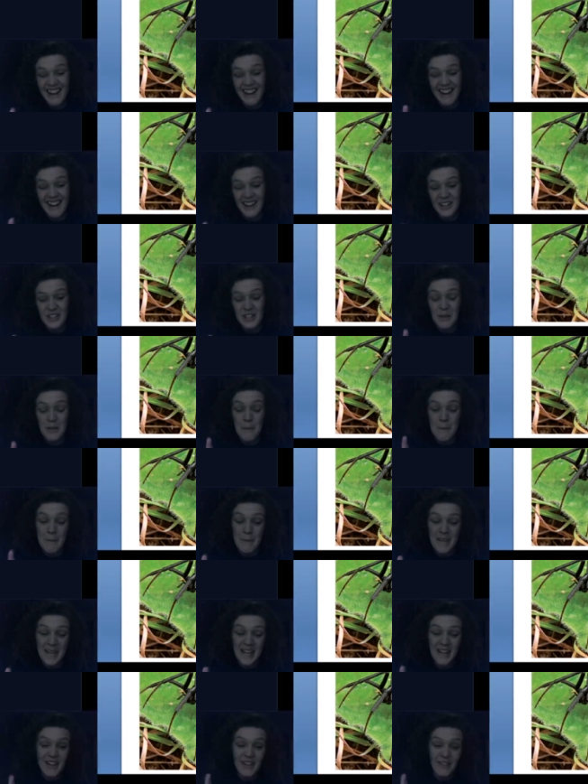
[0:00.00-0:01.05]
can actually
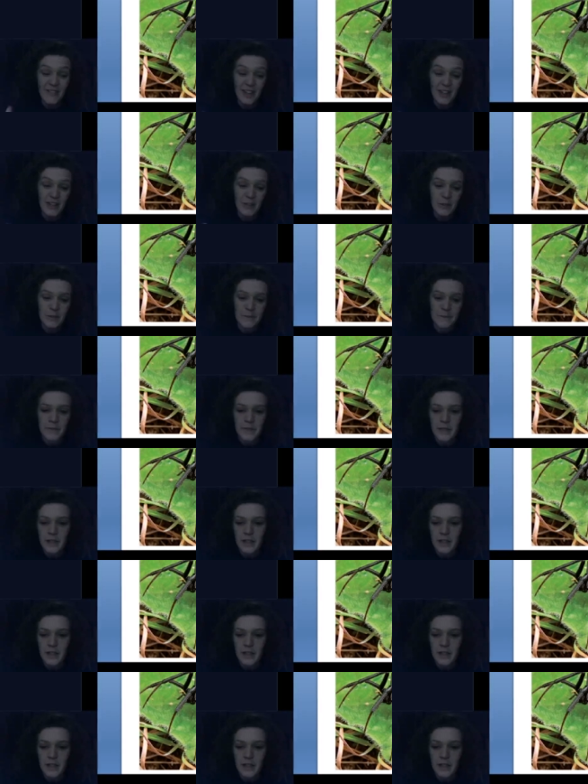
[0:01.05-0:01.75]
be fatal,